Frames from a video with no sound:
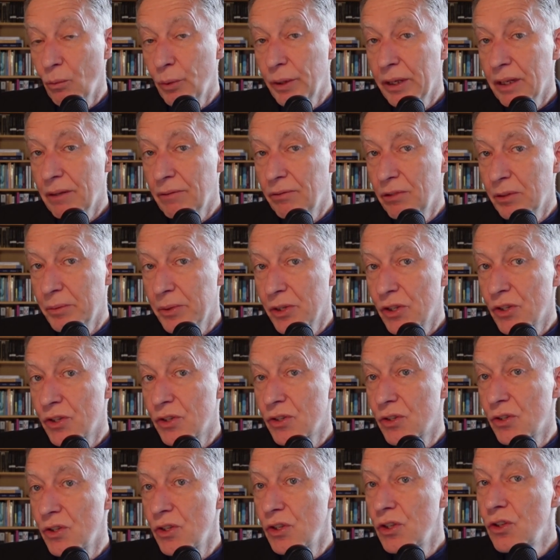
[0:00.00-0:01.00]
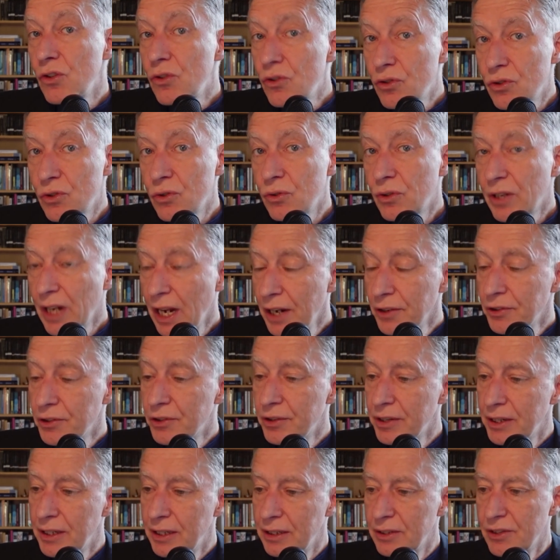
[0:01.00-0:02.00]
winner from a neutral
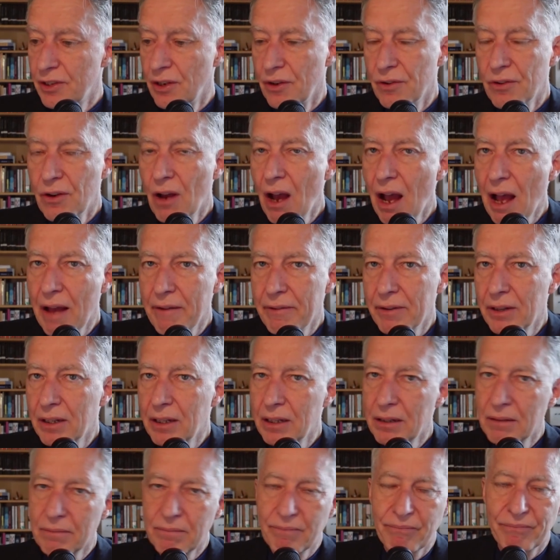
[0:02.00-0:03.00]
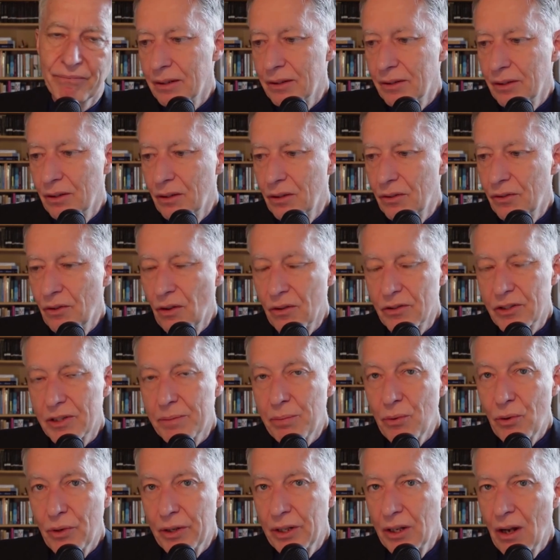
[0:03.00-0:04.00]
country, so not
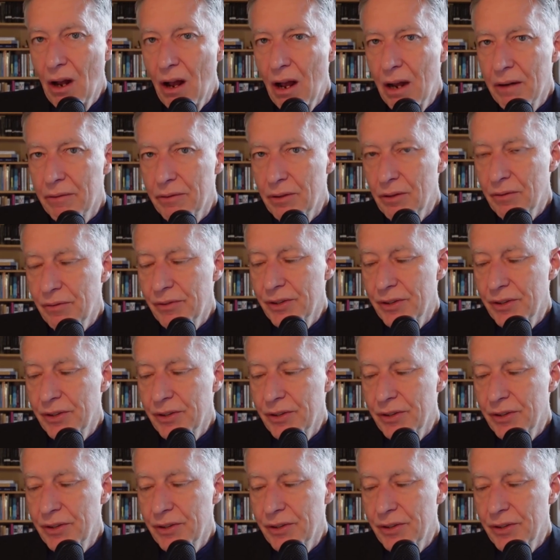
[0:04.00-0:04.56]
supporting either